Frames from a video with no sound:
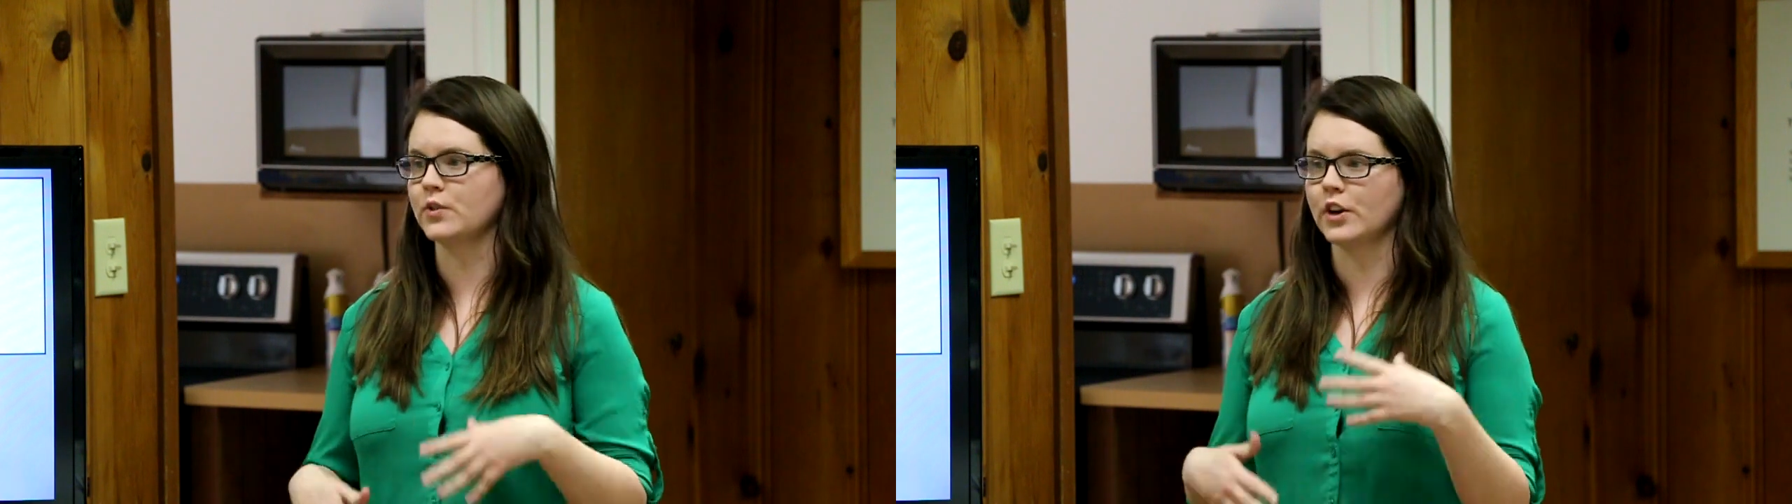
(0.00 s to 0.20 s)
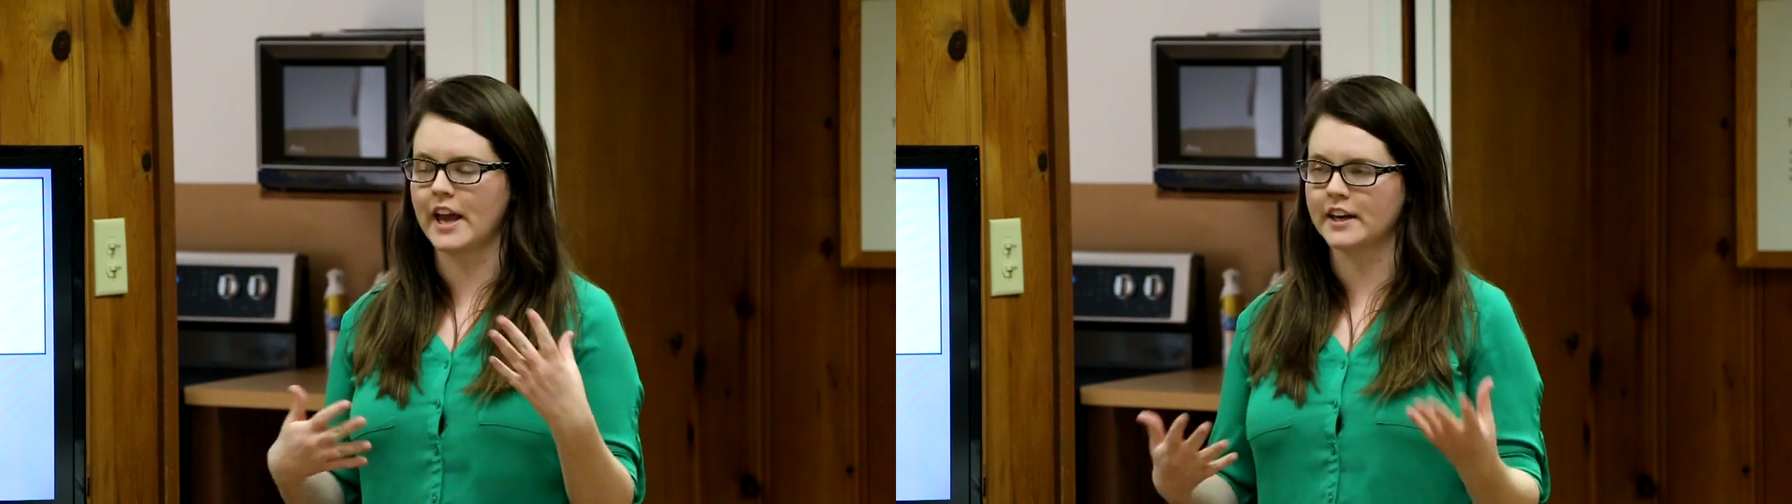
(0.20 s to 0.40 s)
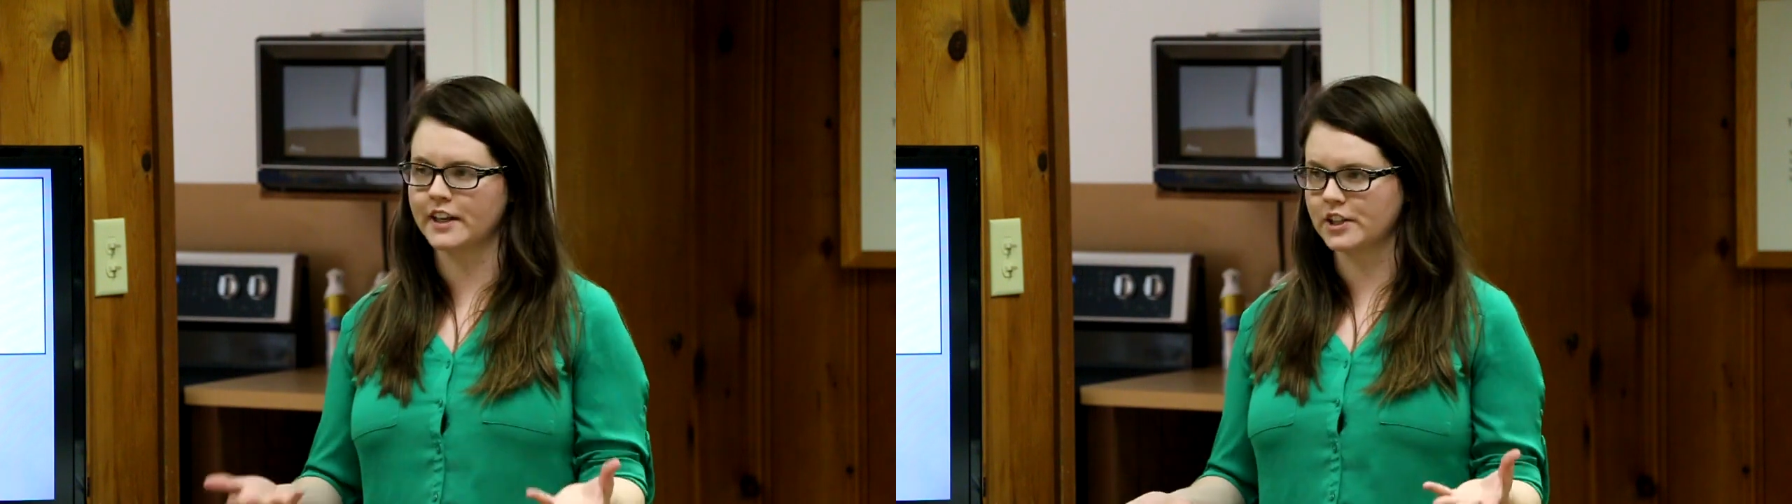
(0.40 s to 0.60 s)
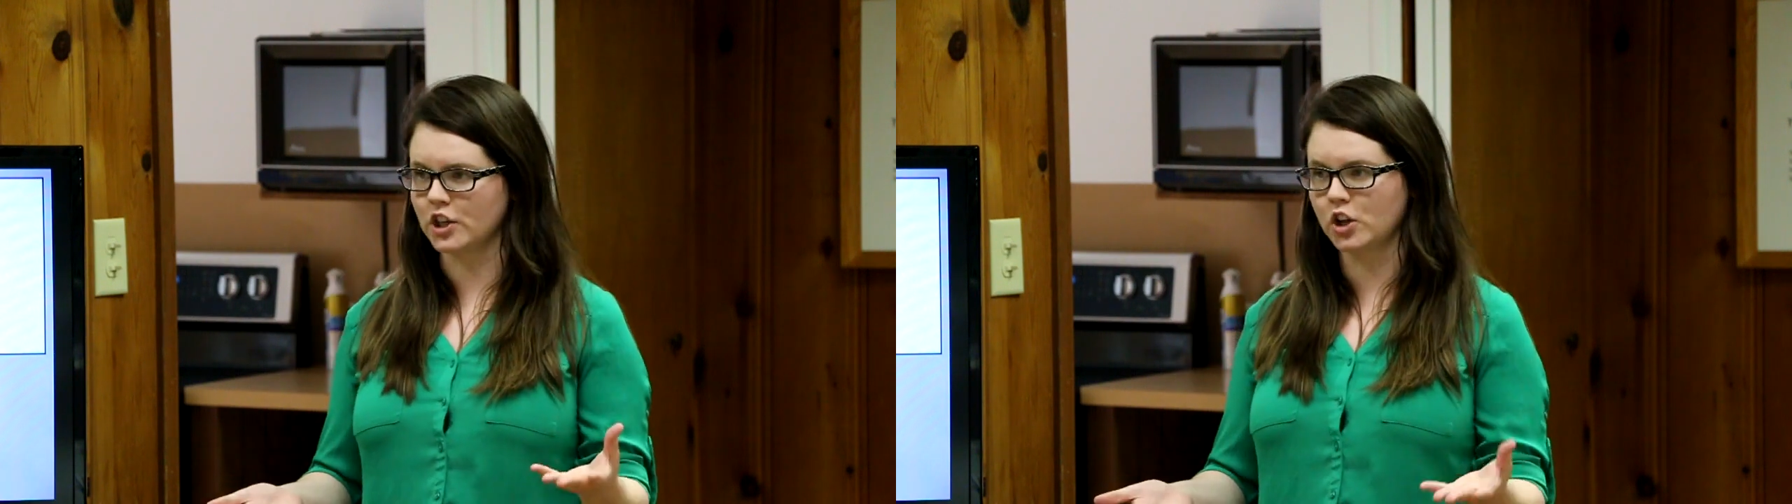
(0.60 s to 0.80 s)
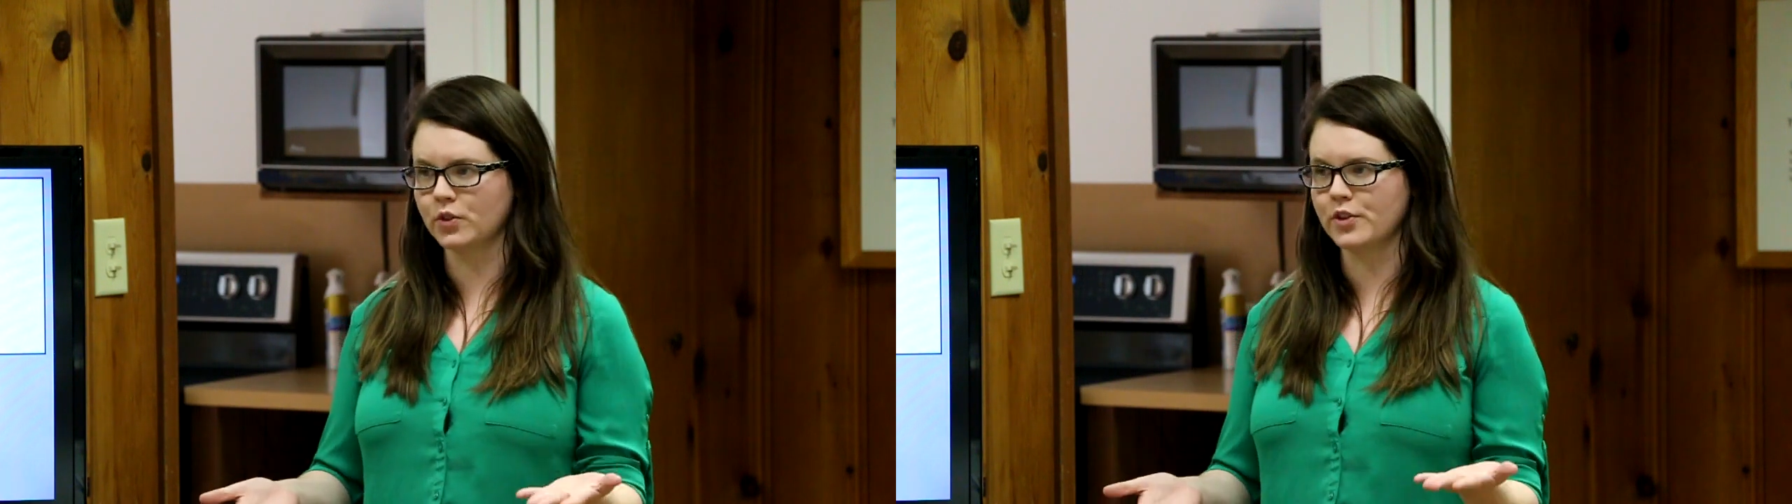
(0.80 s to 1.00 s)
for candidates
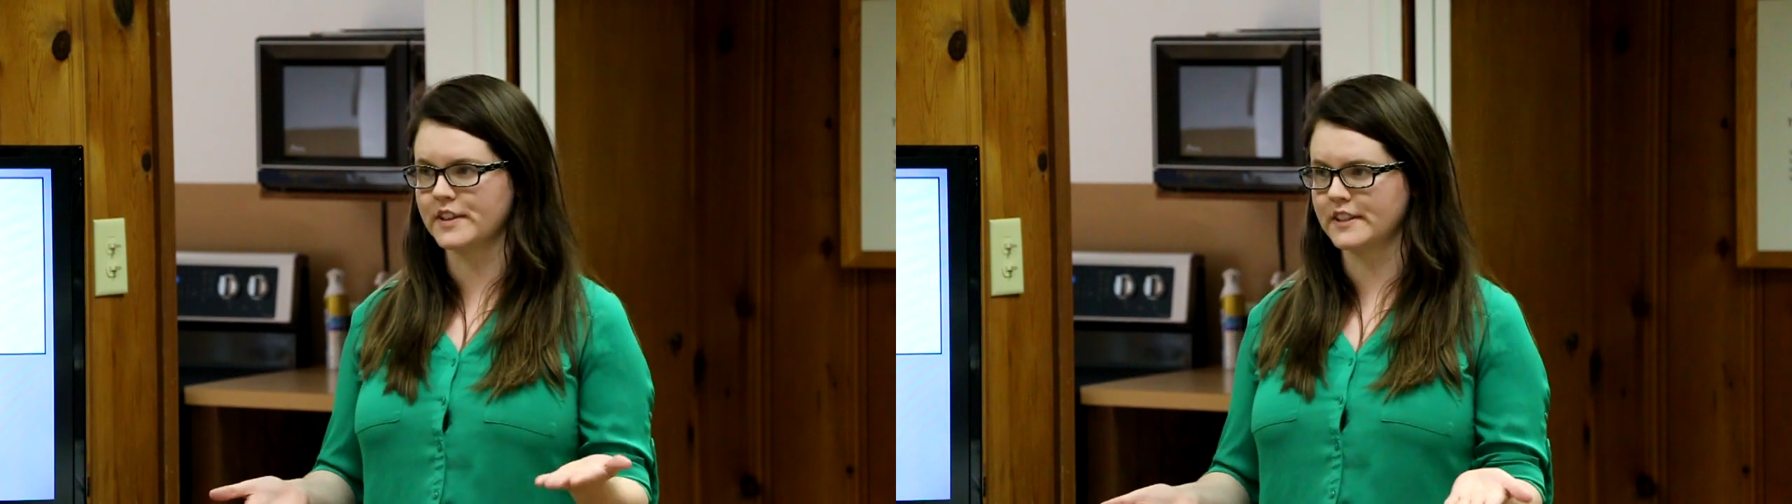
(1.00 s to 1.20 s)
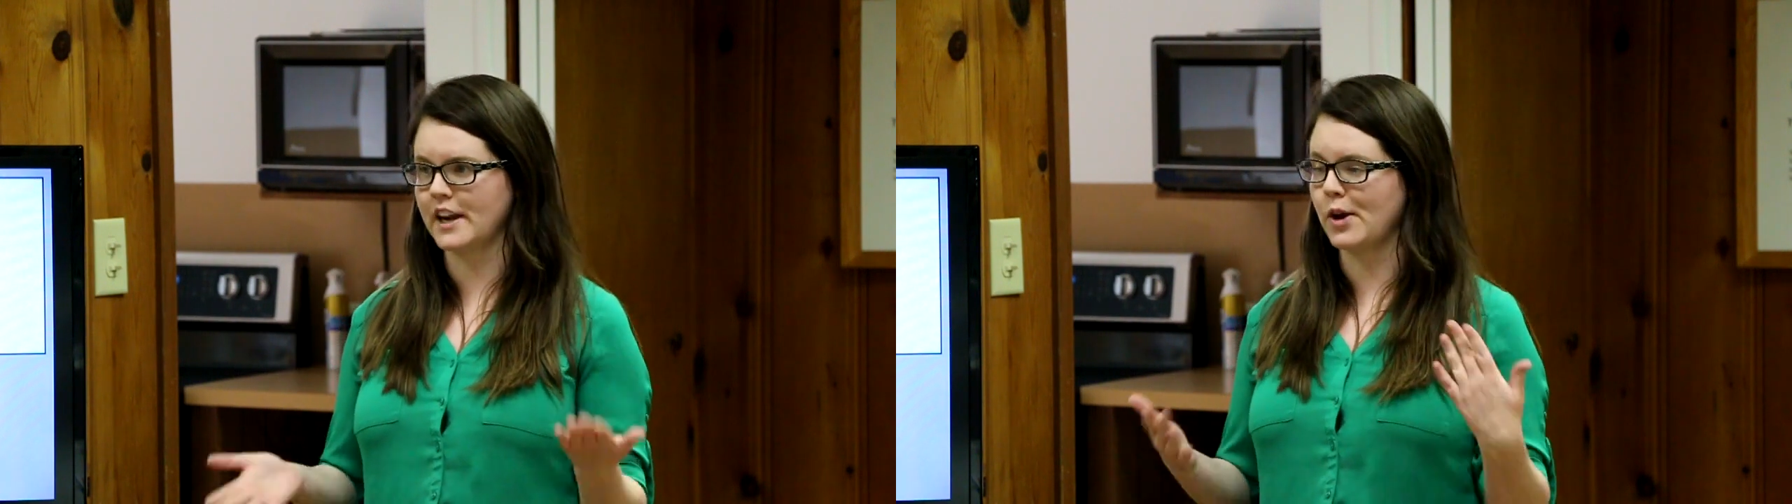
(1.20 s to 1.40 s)
all over the state.